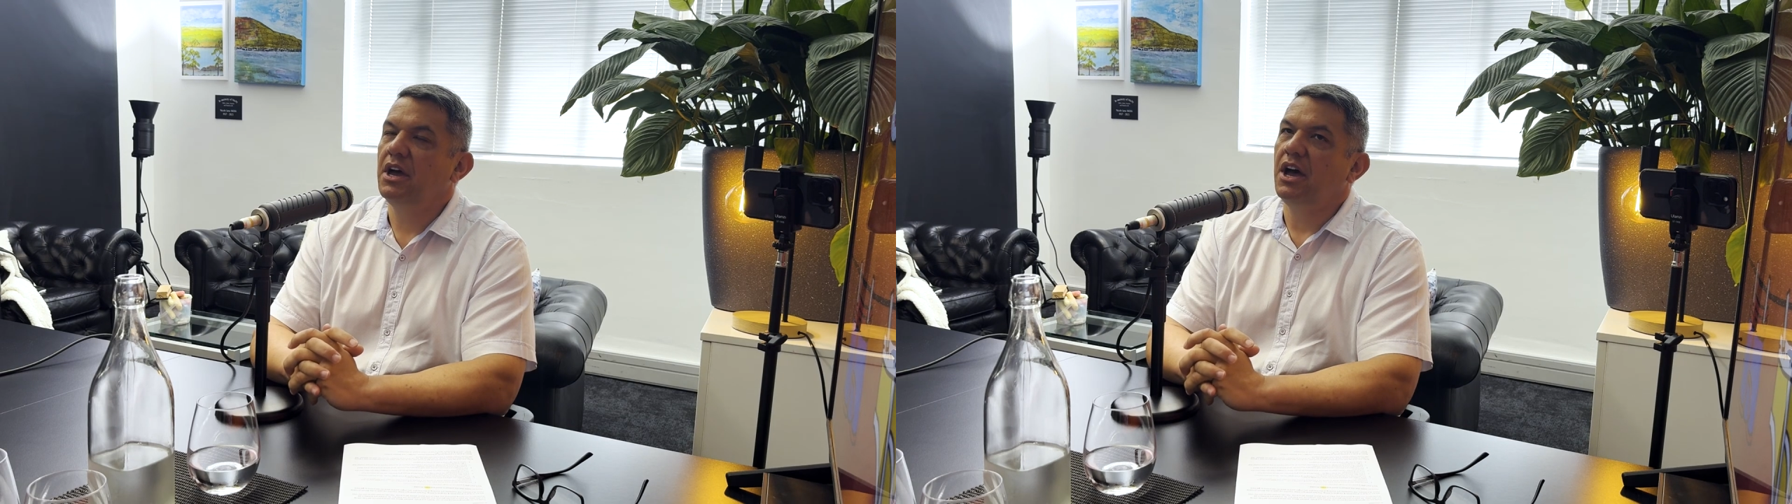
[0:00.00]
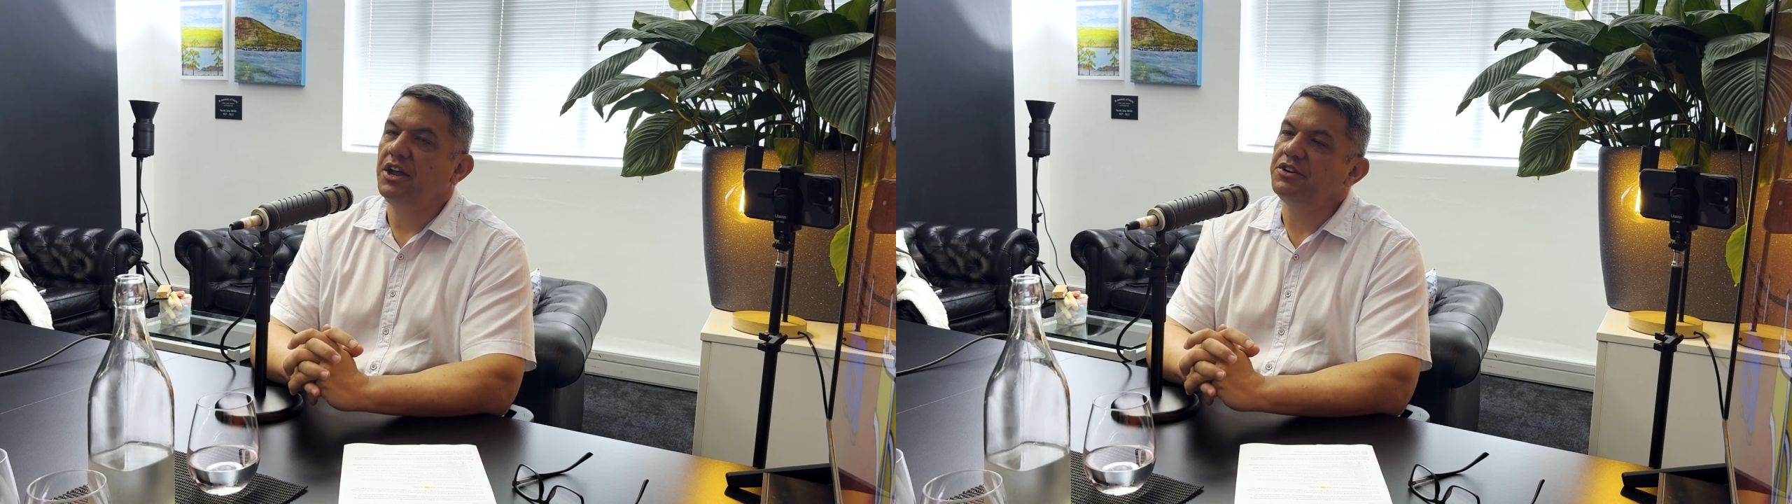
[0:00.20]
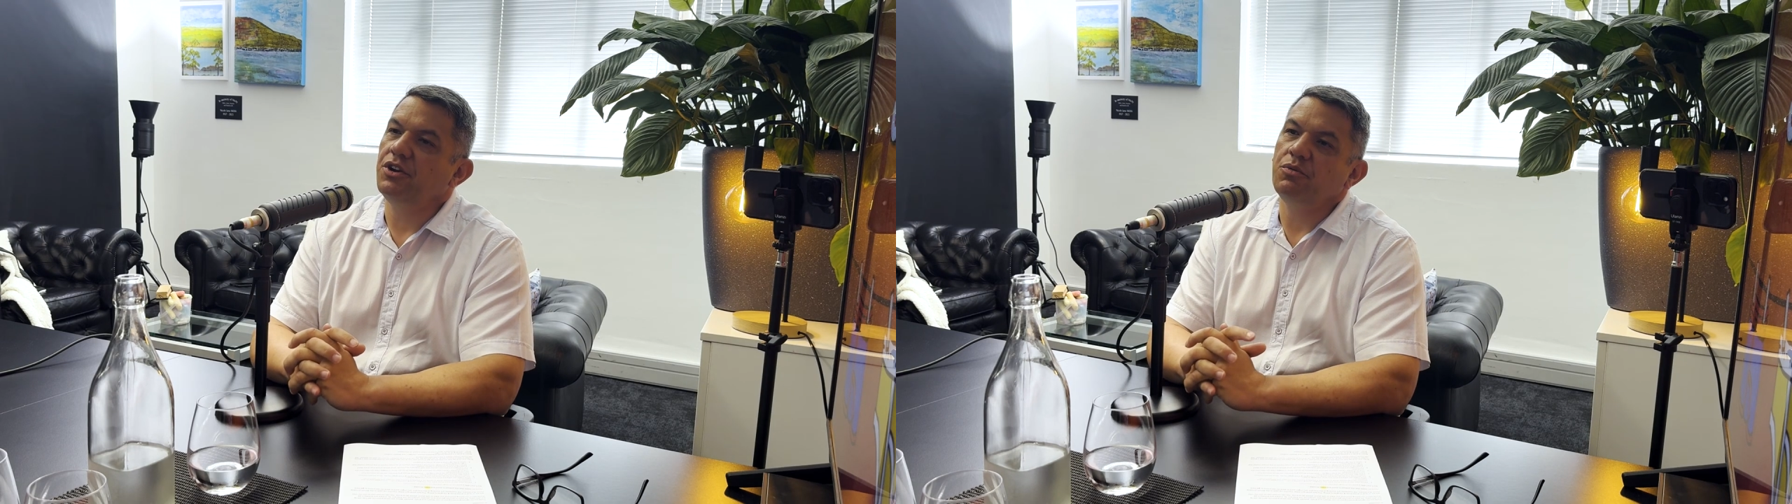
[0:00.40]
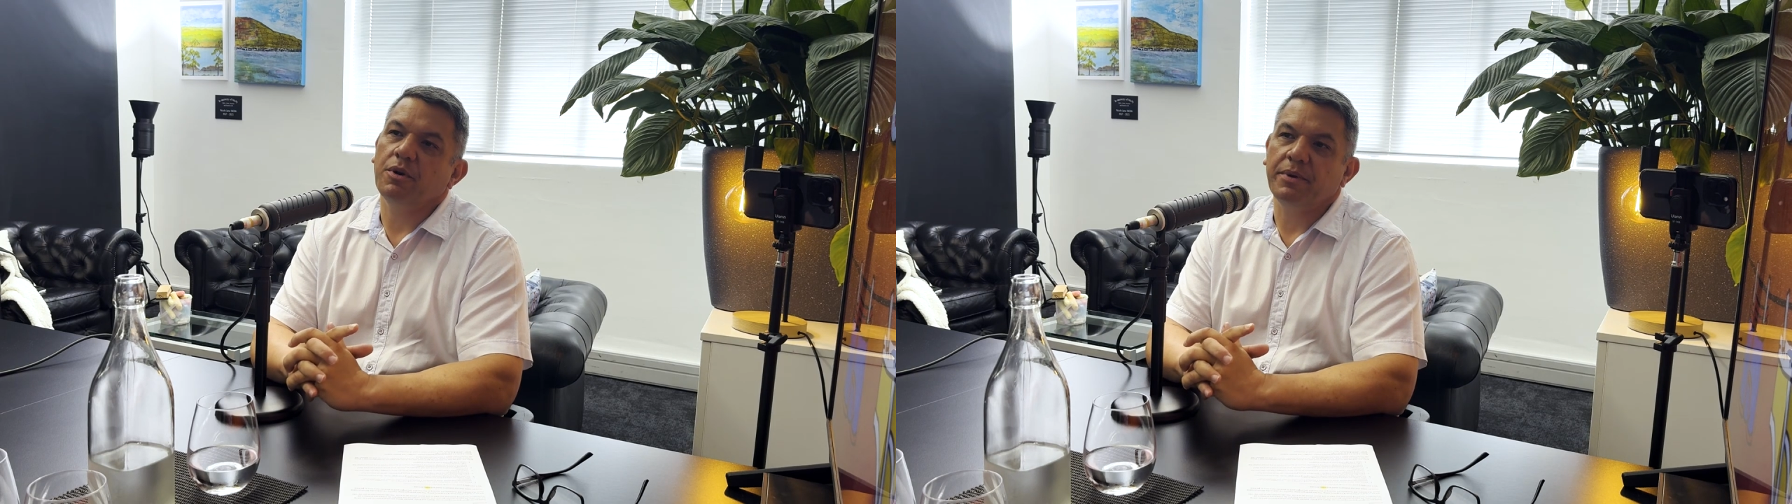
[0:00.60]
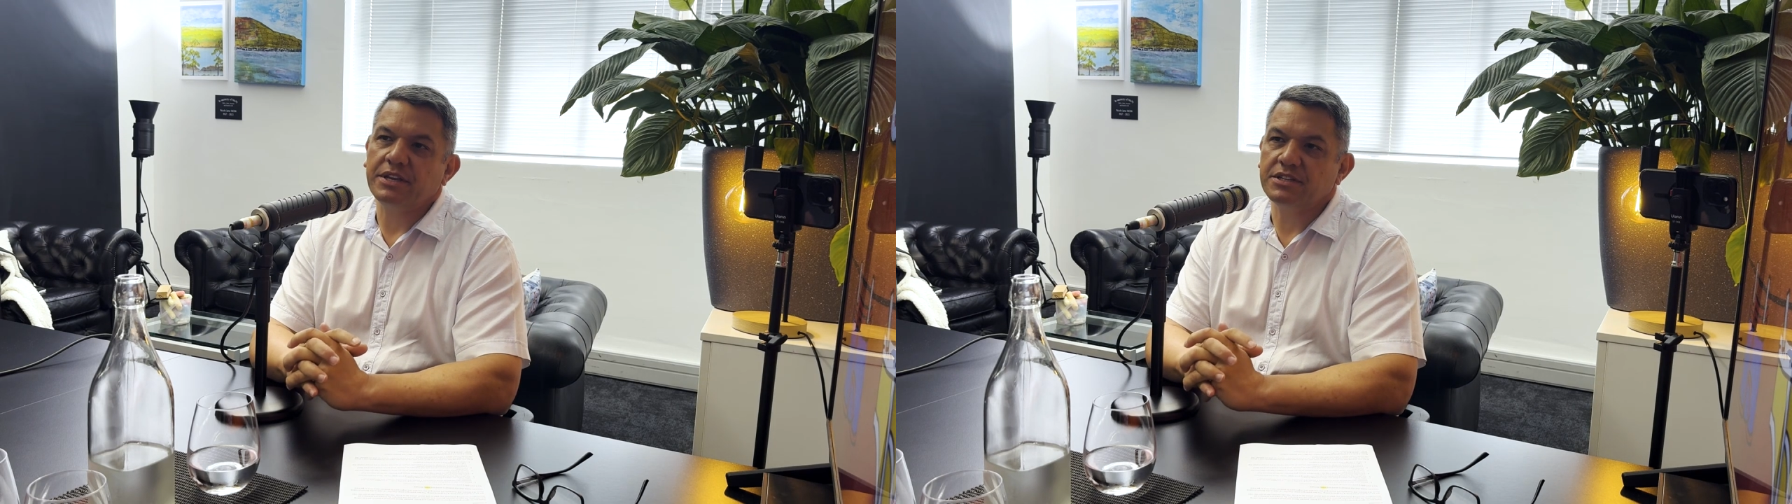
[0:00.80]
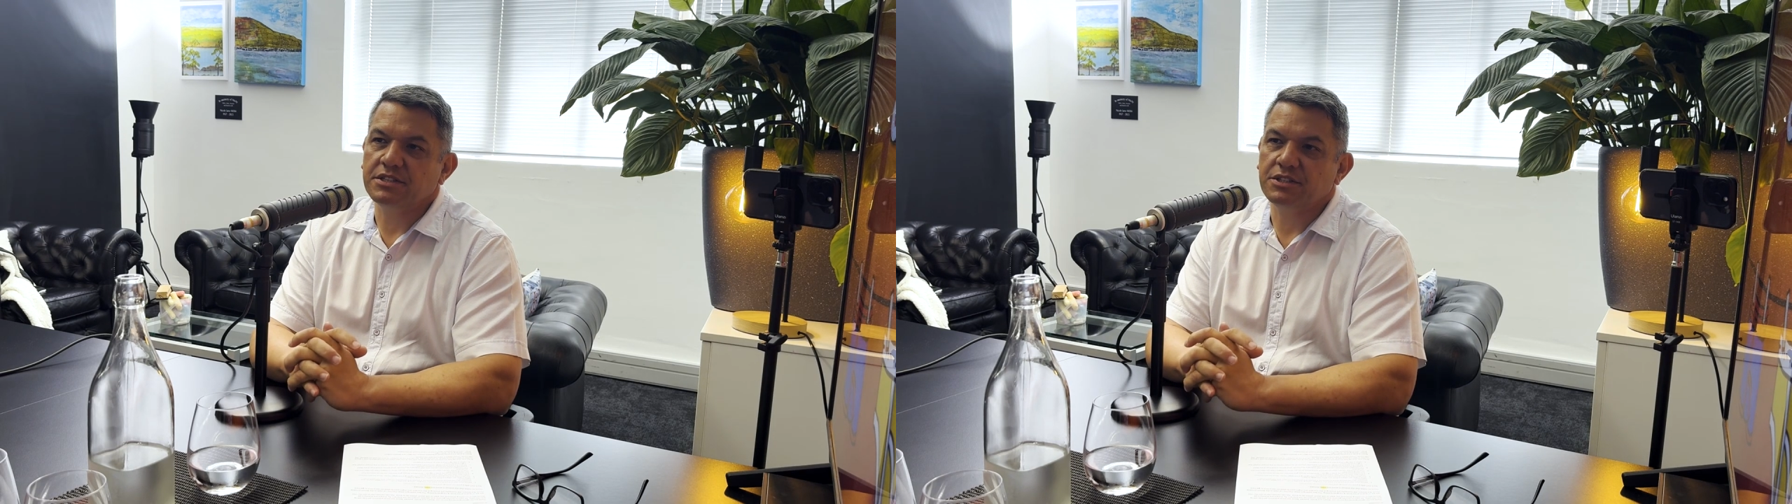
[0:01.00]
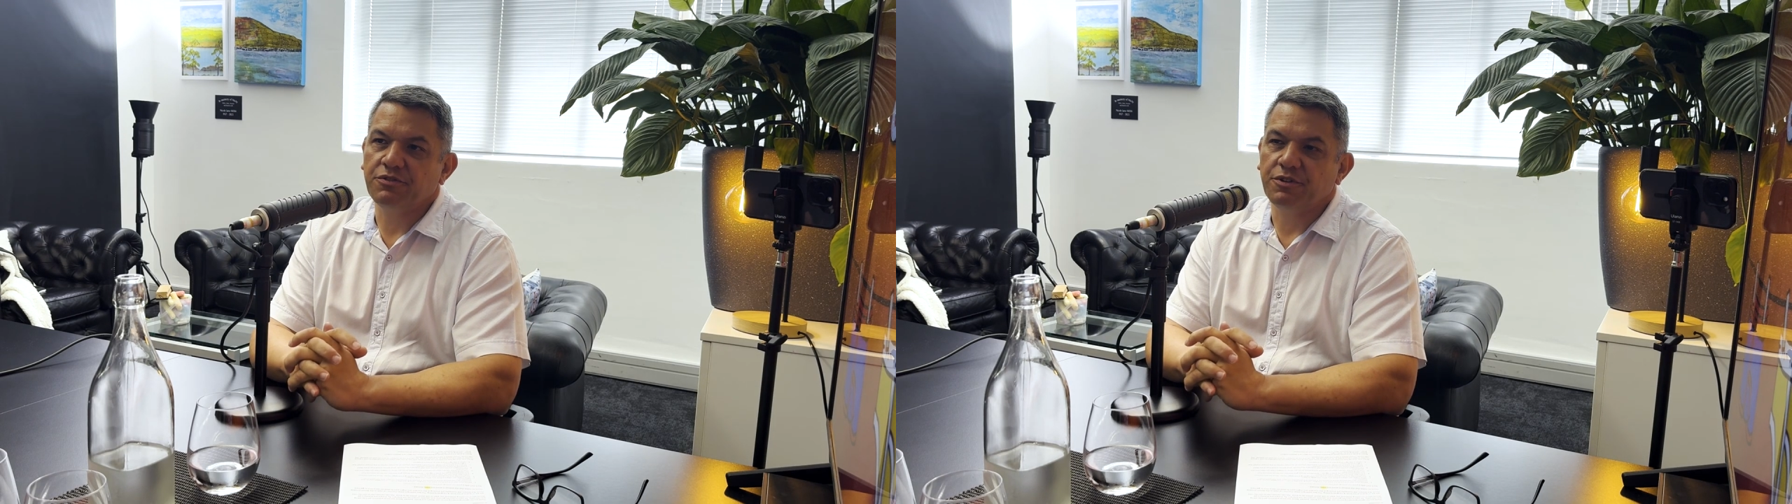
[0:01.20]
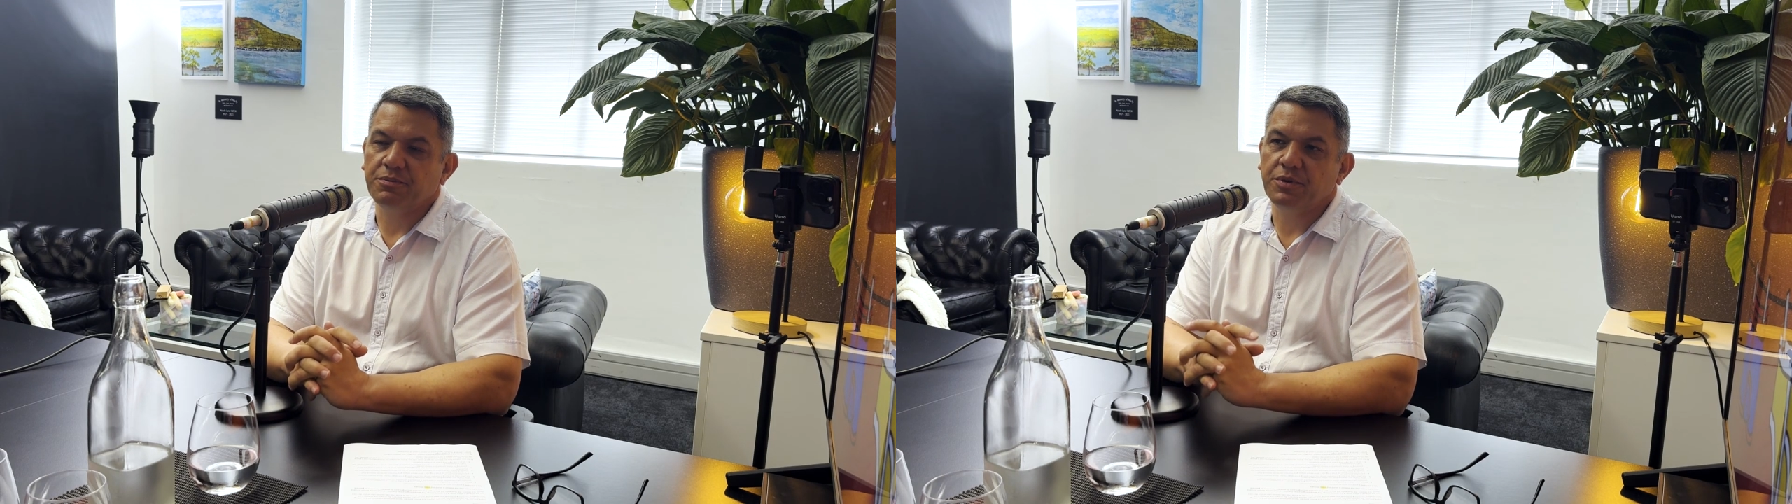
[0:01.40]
I don't know what makes us different,